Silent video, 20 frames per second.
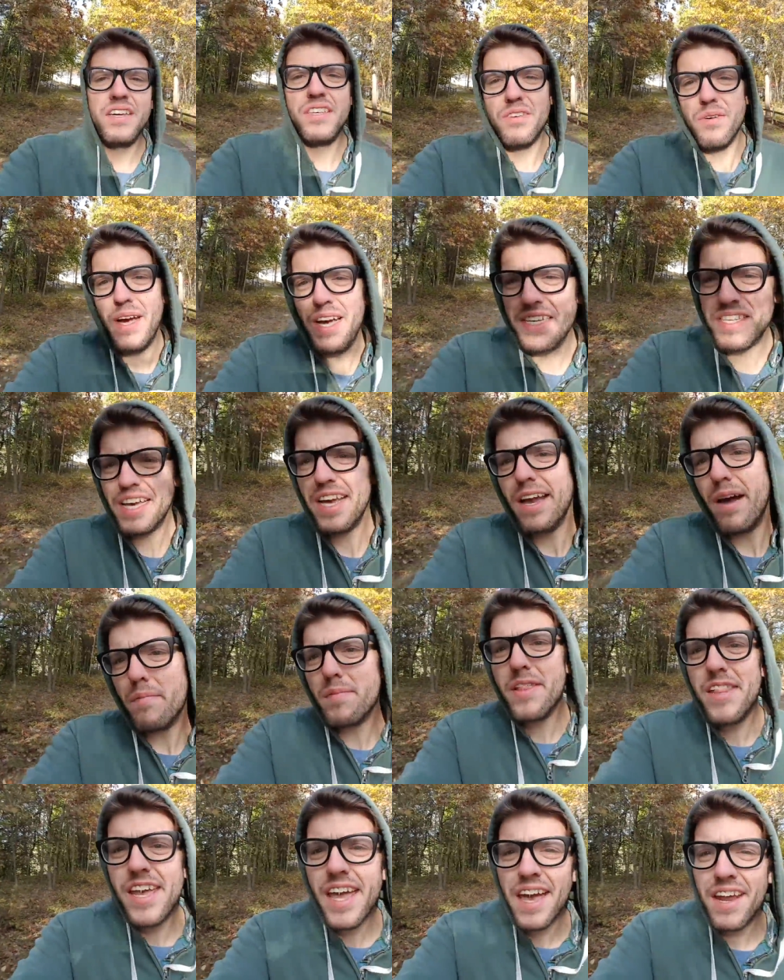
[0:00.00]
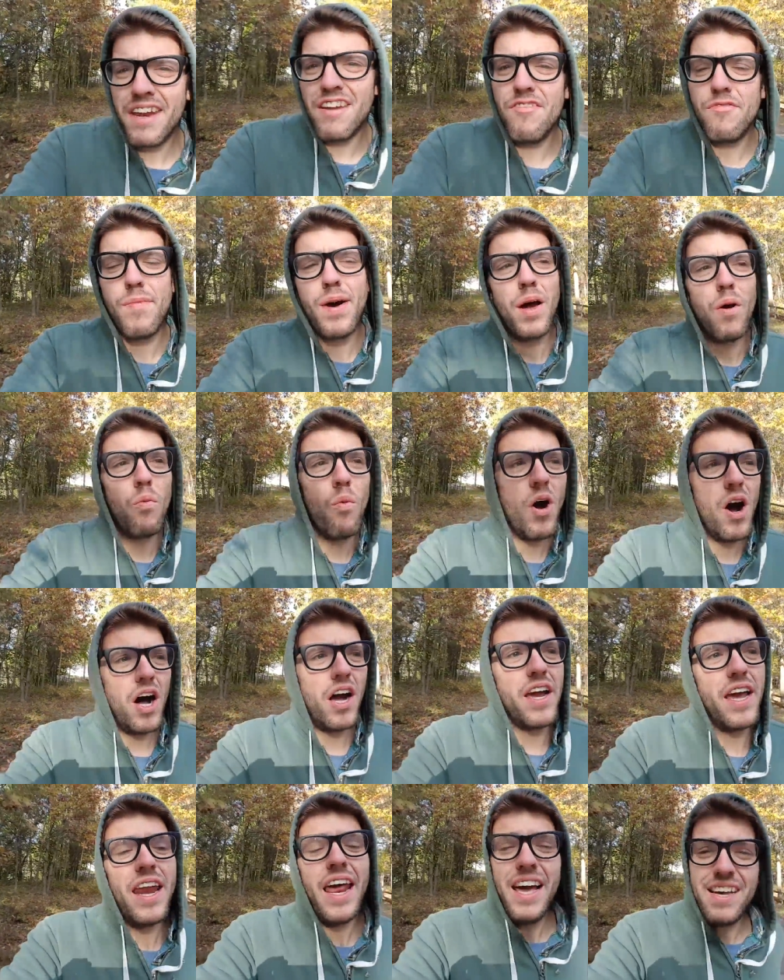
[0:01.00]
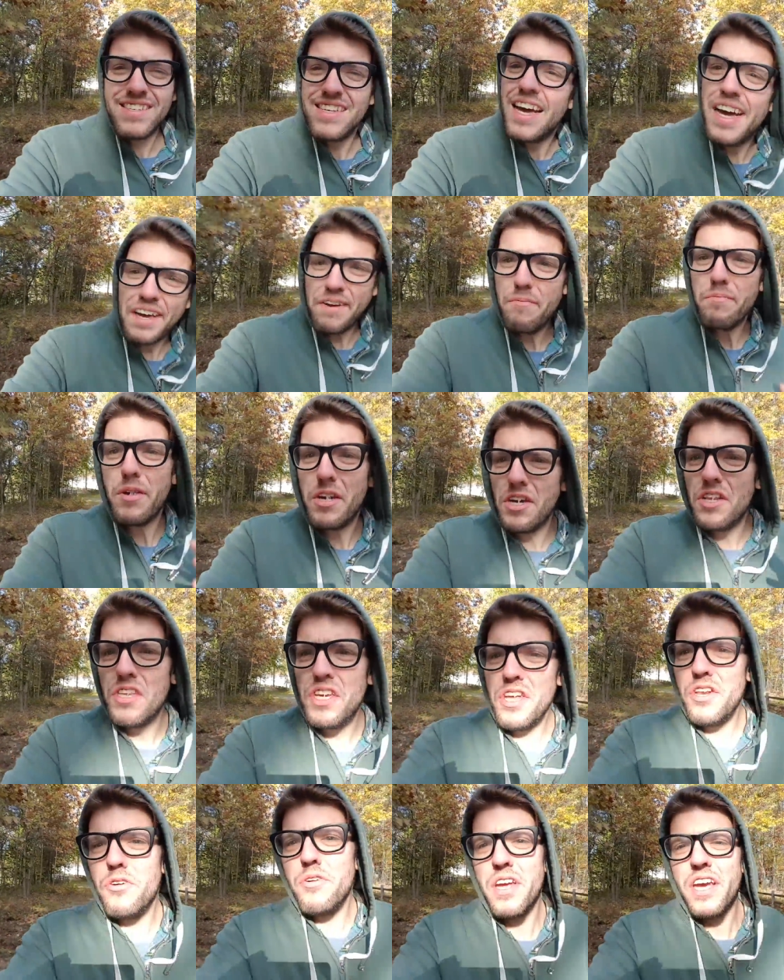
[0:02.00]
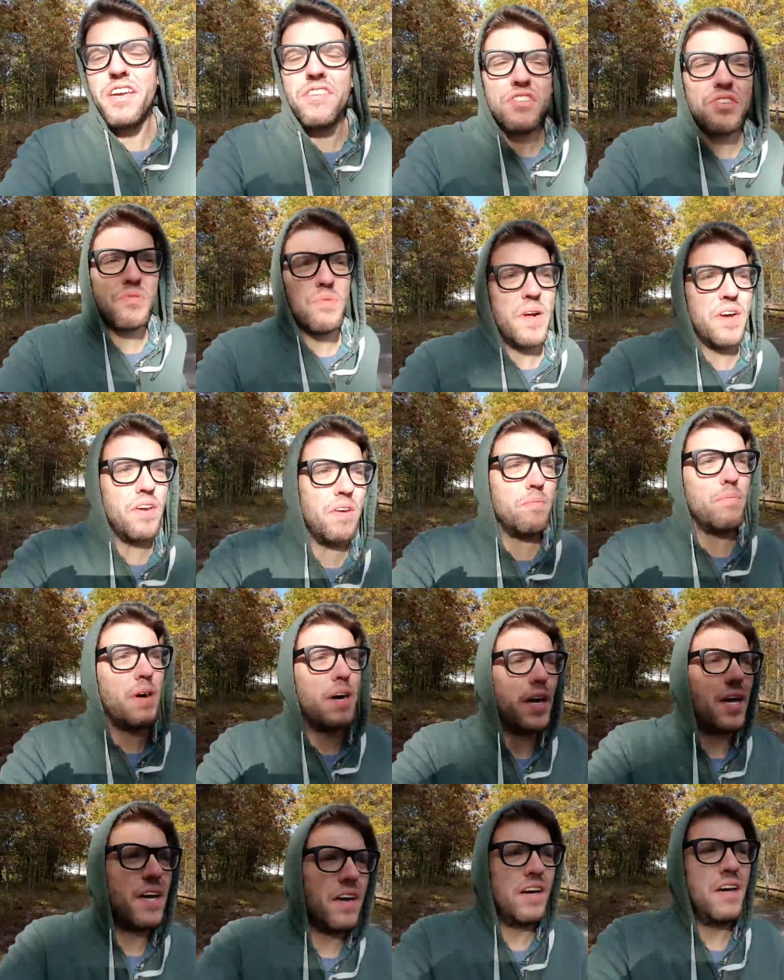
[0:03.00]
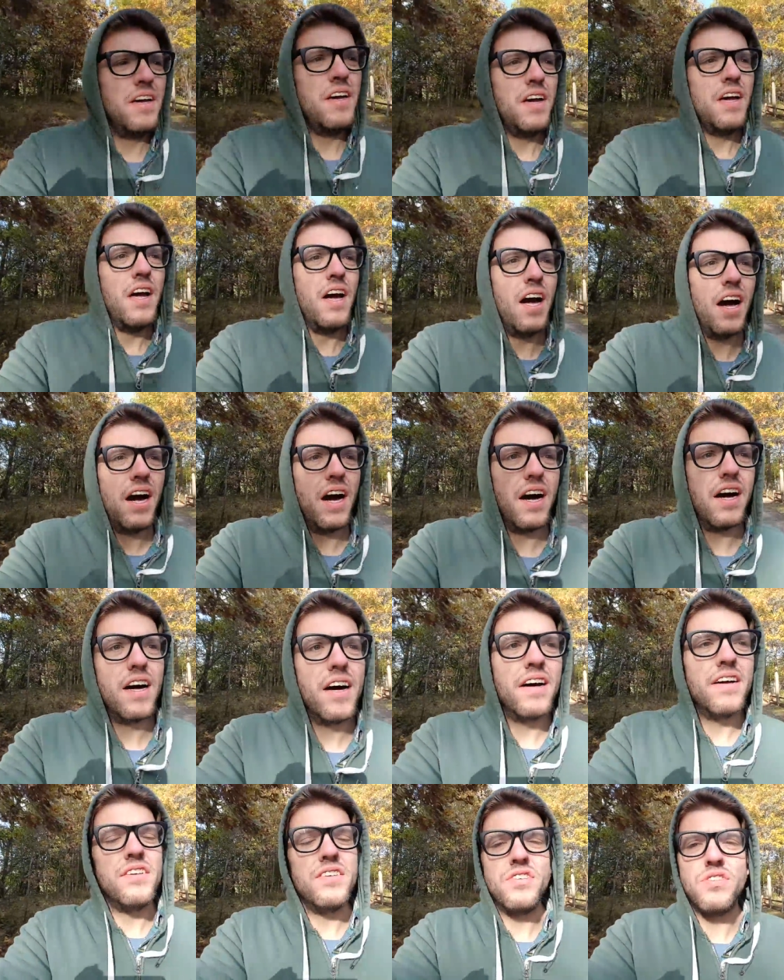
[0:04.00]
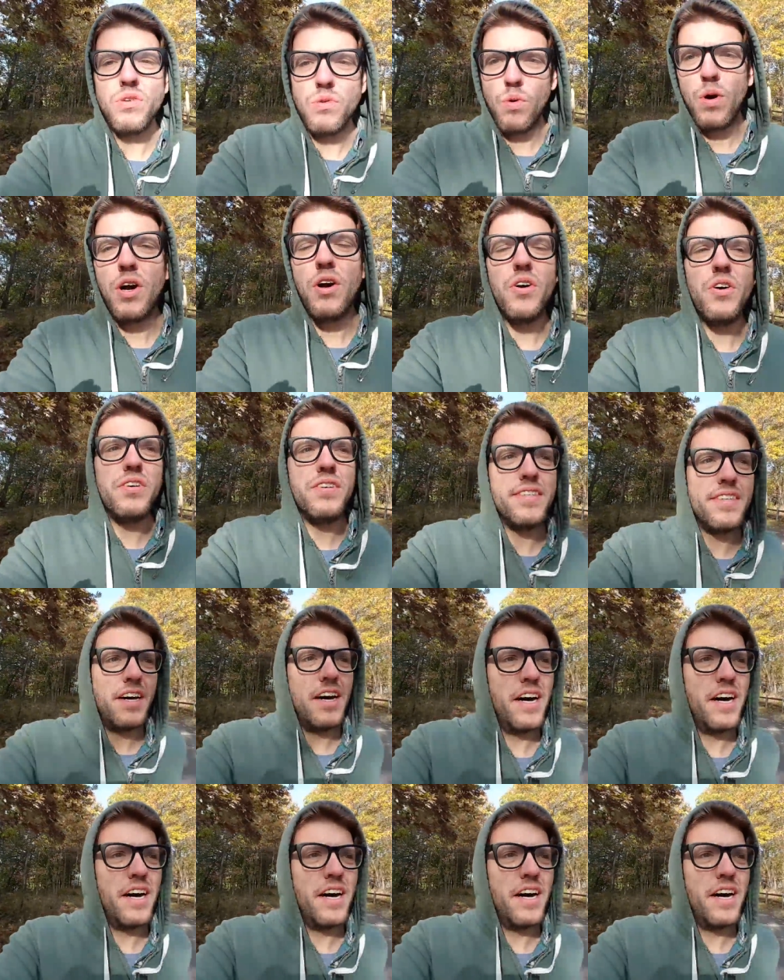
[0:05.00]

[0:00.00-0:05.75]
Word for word: So as I come to the end of my walk, and as I continue to get surrounded by squirrels,